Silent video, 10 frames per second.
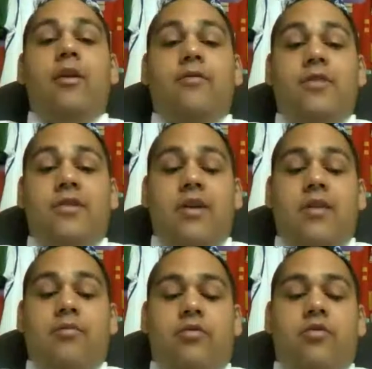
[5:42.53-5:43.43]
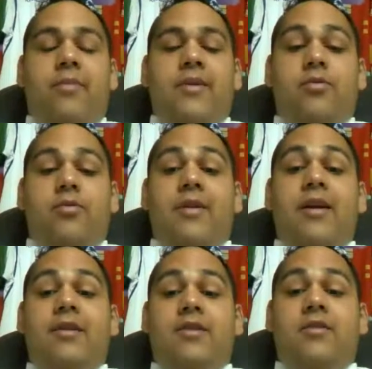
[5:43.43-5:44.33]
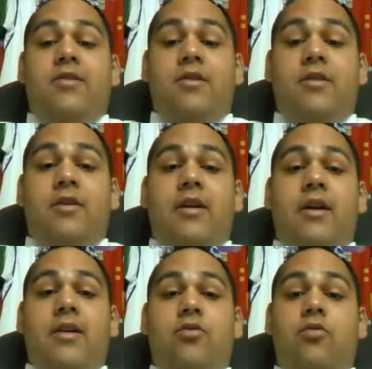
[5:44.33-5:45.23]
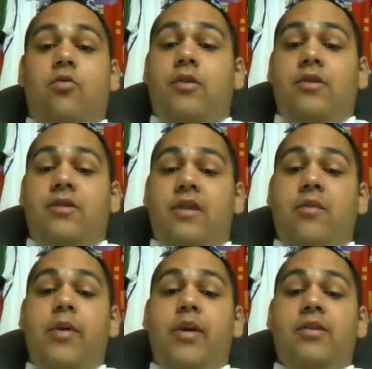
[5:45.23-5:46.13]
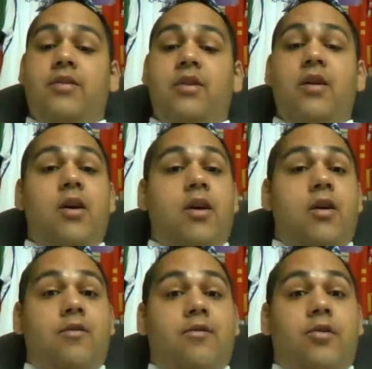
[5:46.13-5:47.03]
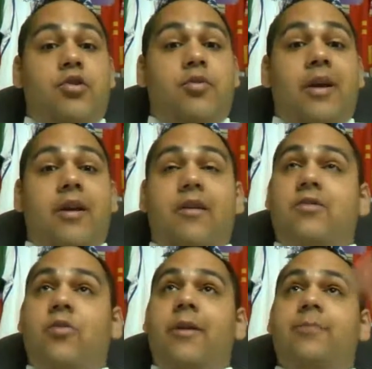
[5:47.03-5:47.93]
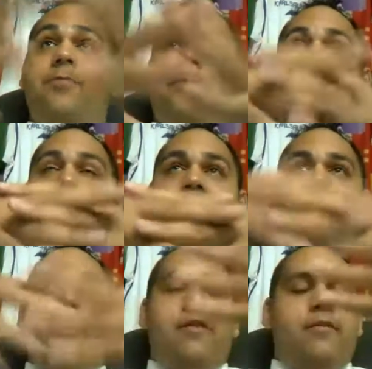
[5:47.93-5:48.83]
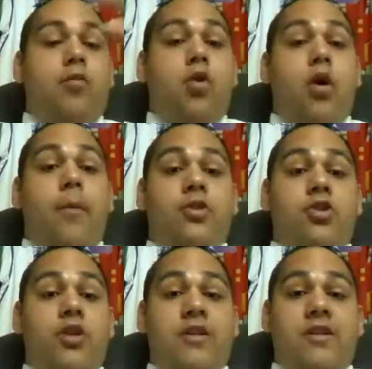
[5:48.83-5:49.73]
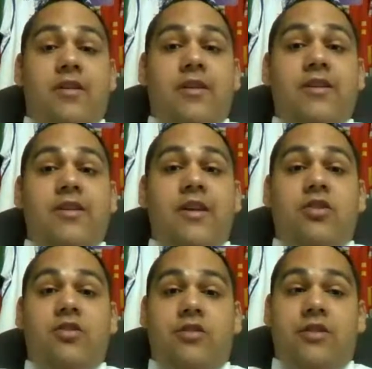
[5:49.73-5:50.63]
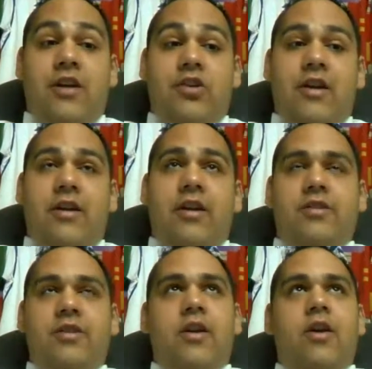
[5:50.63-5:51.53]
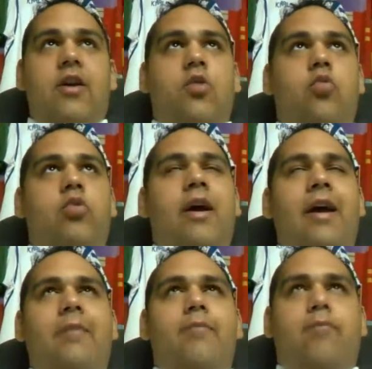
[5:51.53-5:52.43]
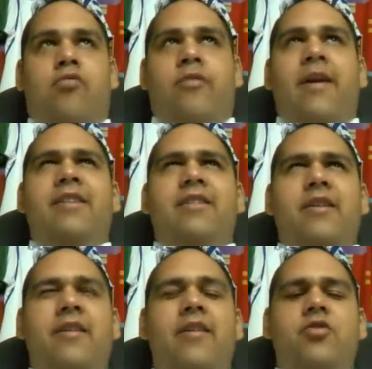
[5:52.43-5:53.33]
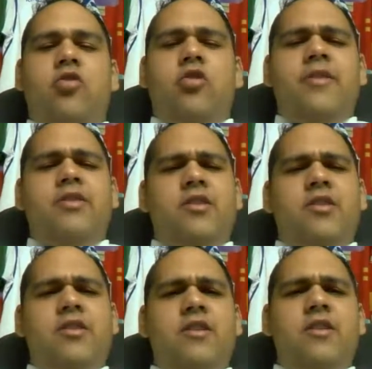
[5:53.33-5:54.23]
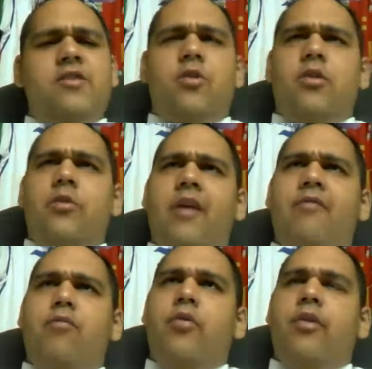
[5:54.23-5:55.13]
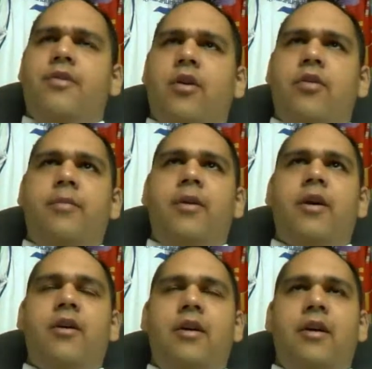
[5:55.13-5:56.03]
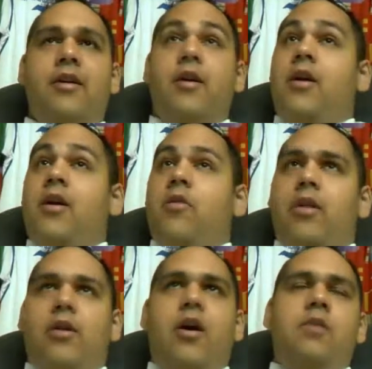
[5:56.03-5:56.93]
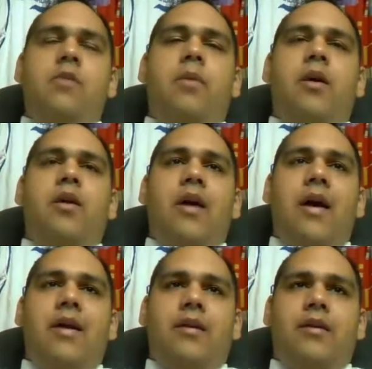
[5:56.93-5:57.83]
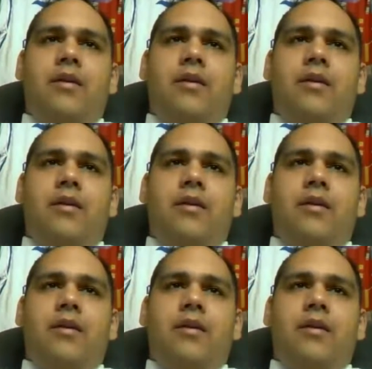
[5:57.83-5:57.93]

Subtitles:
see improvements where that is concerned, and I do want to see the best for Jamaica as well, and to be given more opportunities on the international stage like this. Would I embrace another tournament such as this, where we have both South America and, well, CONMEBOL and